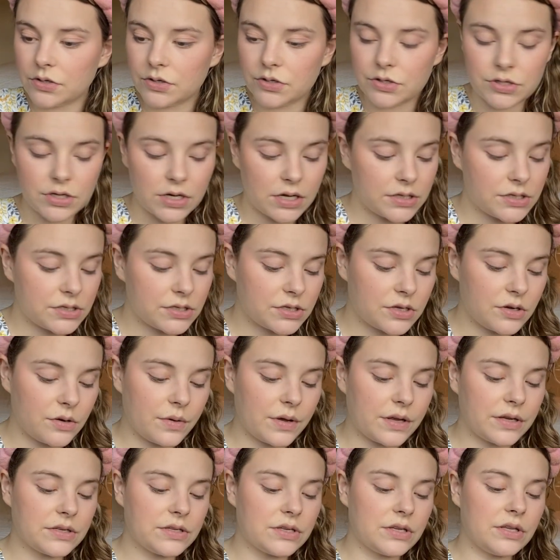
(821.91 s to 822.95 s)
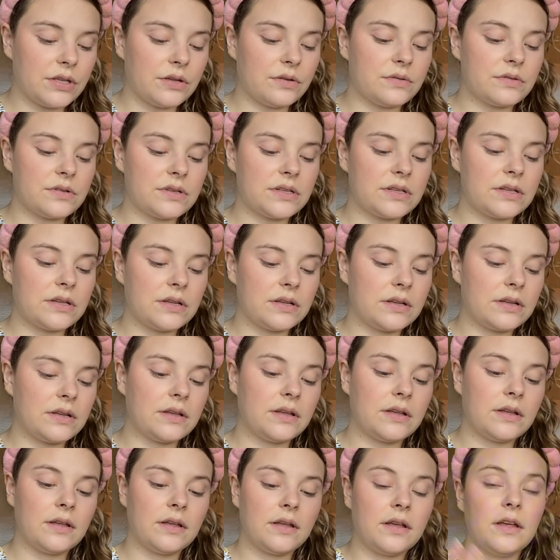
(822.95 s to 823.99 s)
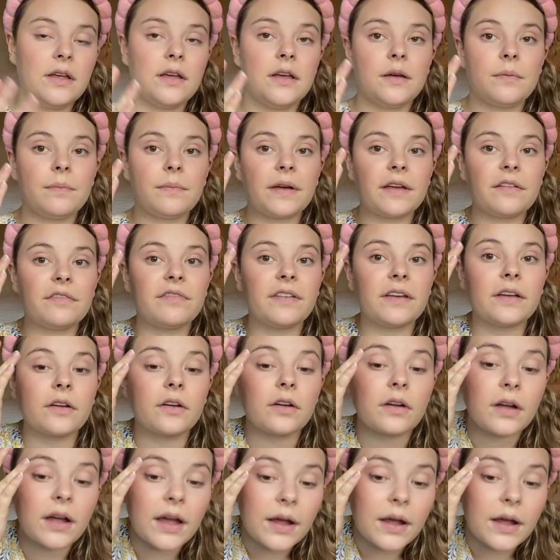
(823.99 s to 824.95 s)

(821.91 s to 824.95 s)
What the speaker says: just going to use my finger.